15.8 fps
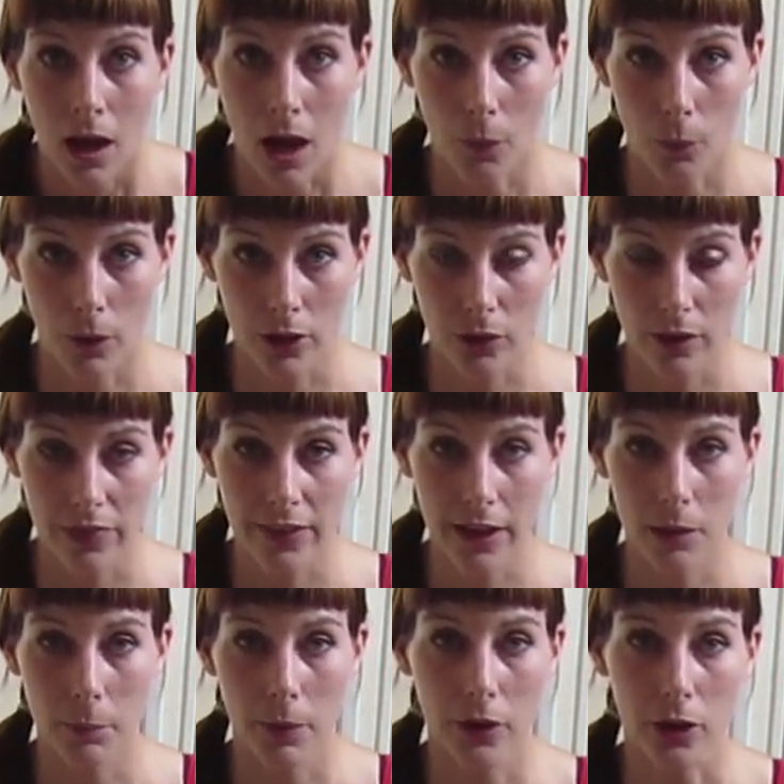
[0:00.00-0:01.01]
I want you to
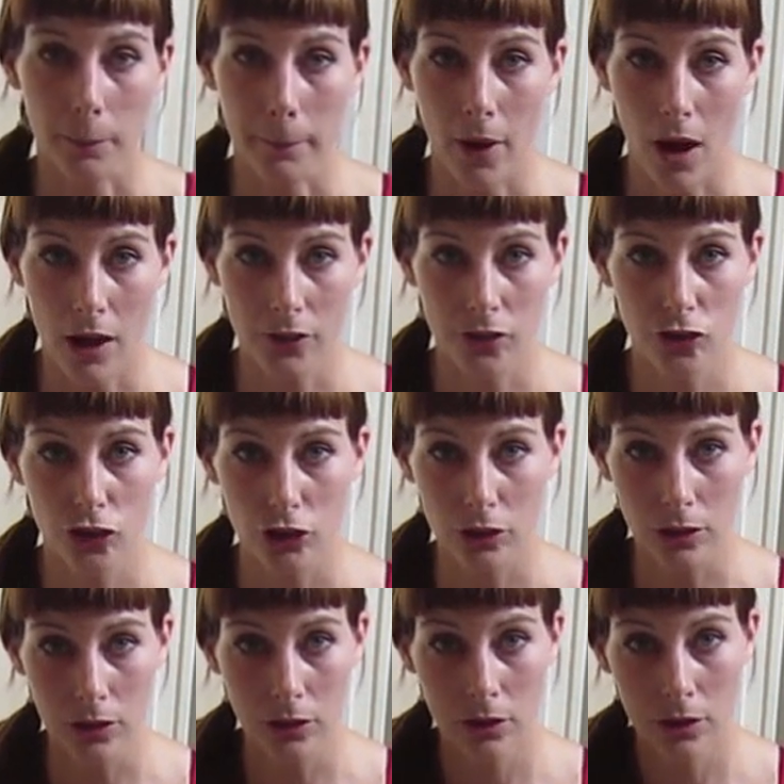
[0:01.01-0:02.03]
think about your
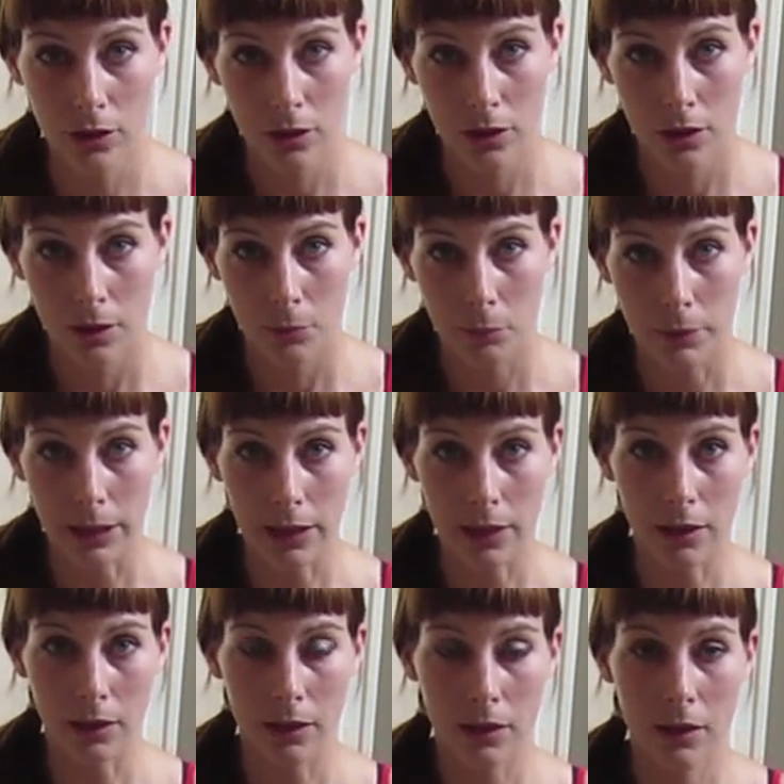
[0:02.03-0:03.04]
posture,
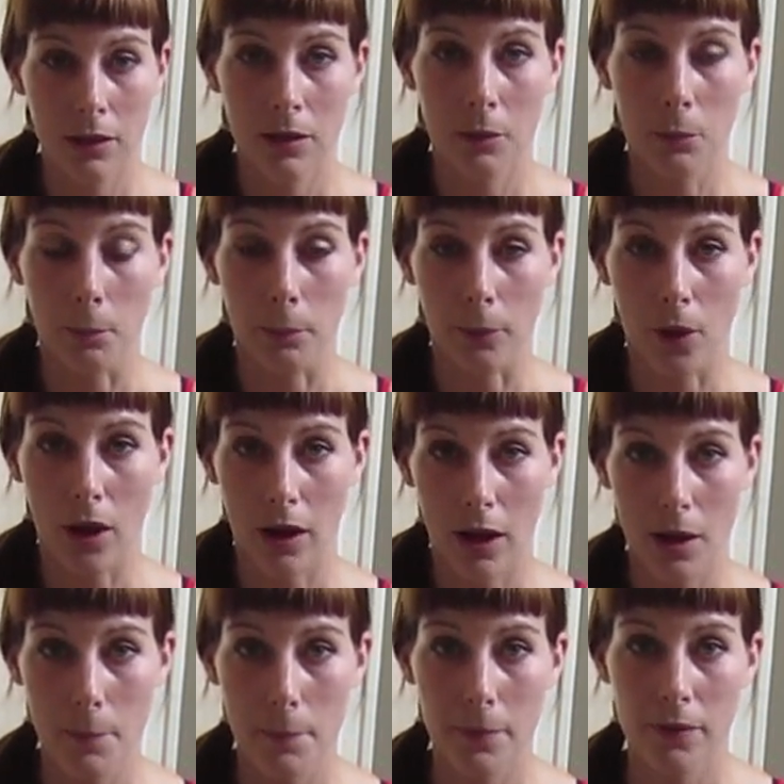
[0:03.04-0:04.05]
being brought
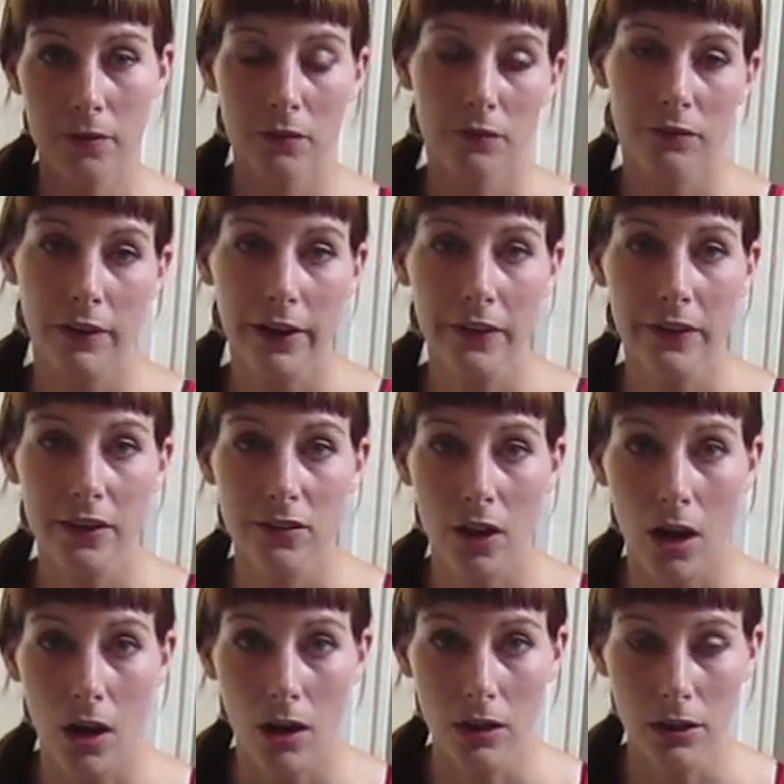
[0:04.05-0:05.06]
up very
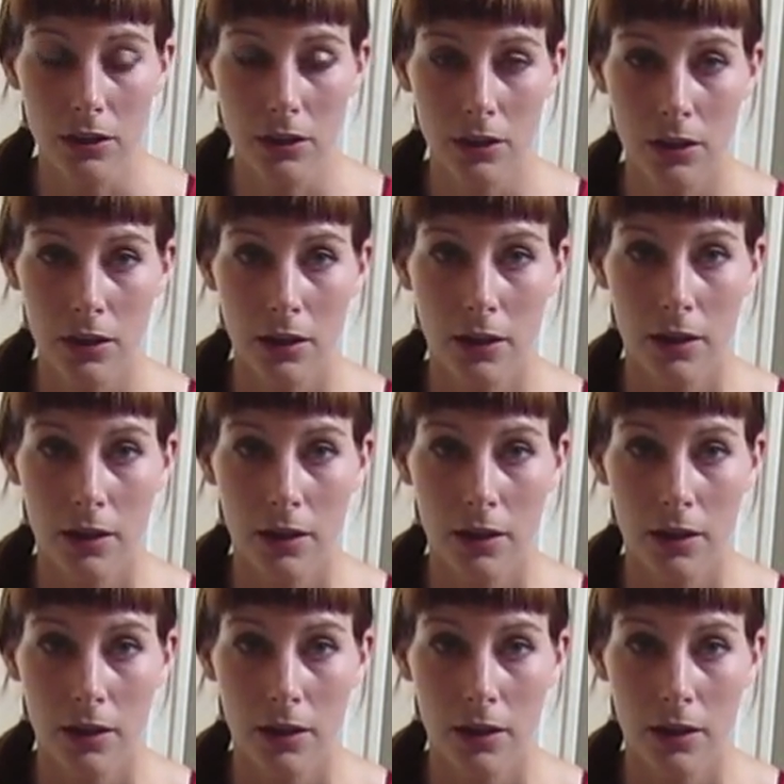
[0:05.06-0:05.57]
tall